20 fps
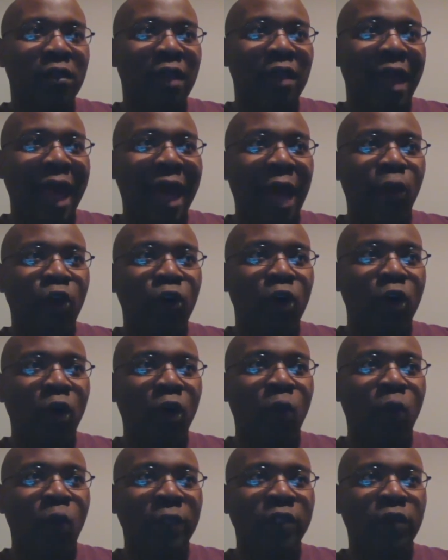I don't know
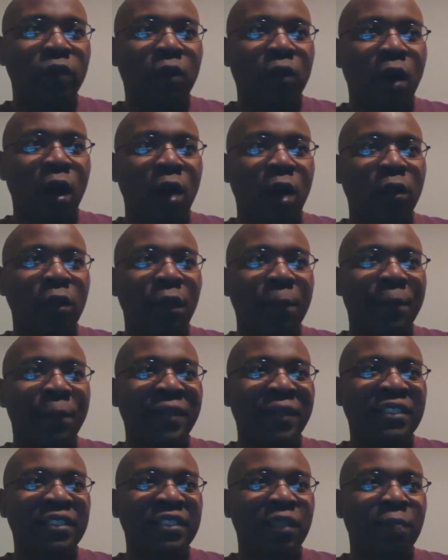what to call it, but
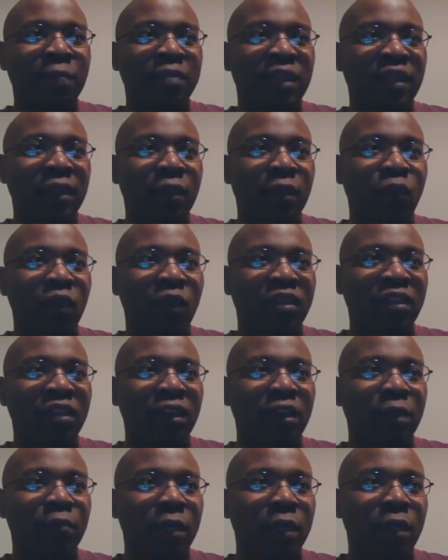something
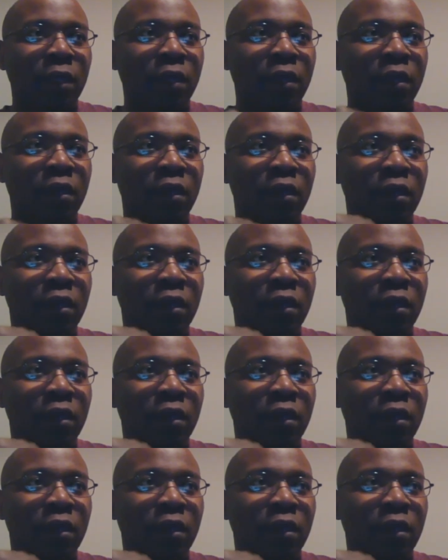within me,